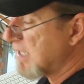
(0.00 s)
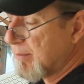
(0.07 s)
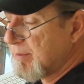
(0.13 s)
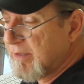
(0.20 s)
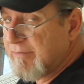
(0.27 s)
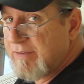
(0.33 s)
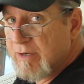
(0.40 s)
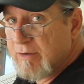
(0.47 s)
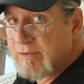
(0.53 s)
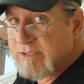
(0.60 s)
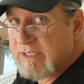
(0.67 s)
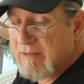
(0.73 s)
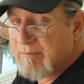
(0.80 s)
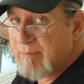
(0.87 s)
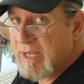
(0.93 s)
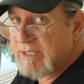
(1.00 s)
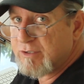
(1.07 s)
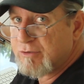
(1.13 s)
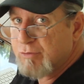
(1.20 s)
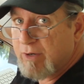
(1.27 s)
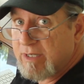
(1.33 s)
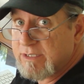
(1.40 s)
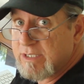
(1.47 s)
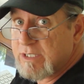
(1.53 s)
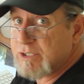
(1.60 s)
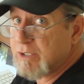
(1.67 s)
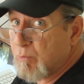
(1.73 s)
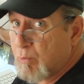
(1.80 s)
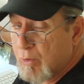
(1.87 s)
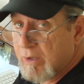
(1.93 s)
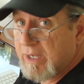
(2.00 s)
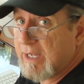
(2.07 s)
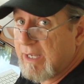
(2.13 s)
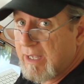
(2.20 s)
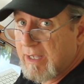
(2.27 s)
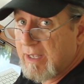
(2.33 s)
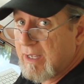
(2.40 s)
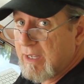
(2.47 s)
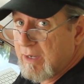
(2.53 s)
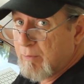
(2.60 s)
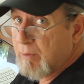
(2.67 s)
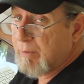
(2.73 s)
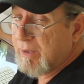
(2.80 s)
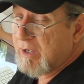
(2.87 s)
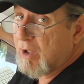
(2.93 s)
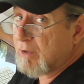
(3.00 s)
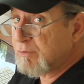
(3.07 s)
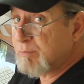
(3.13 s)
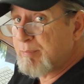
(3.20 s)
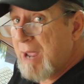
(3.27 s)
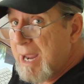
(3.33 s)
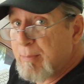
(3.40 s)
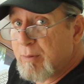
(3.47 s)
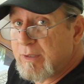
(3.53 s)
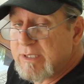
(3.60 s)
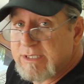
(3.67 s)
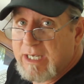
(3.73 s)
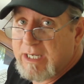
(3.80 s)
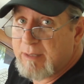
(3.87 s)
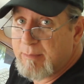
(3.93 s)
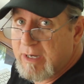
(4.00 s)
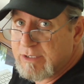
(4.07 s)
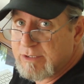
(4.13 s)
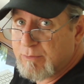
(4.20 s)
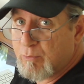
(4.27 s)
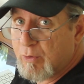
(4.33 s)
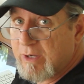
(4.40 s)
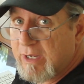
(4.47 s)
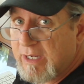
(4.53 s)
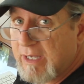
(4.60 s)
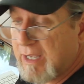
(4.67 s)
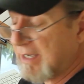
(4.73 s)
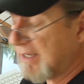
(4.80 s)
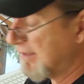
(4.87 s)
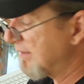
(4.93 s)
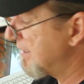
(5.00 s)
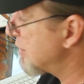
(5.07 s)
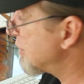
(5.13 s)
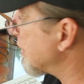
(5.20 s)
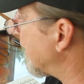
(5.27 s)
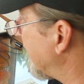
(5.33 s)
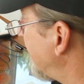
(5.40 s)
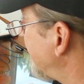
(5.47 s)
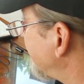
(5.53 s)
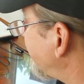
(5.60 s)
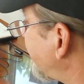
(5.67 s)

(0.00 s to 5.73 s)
couple of years that I've made the transition working what we call paperless animation, working uh, digitally.